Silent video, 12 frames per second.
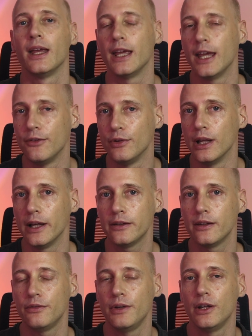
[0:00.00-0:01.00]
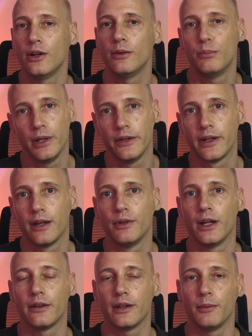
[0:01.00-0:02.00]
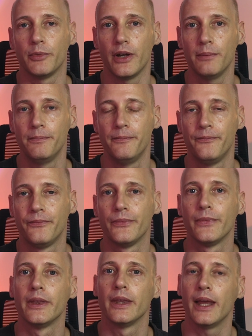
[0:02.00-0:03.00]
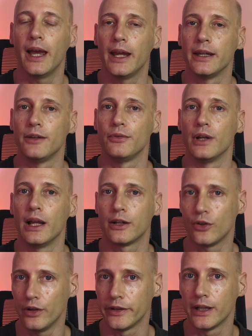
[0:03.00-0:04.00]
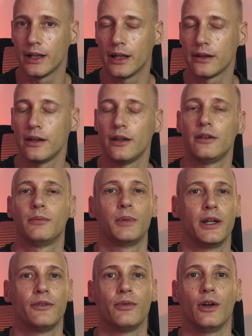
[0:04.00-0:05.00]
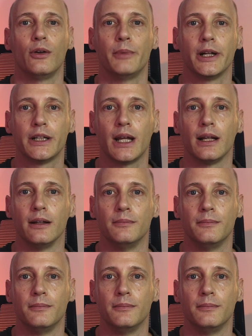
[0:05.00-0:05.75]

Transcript: If you like this video, please give it a thumbs up. And if you like content like this, please follow my channel.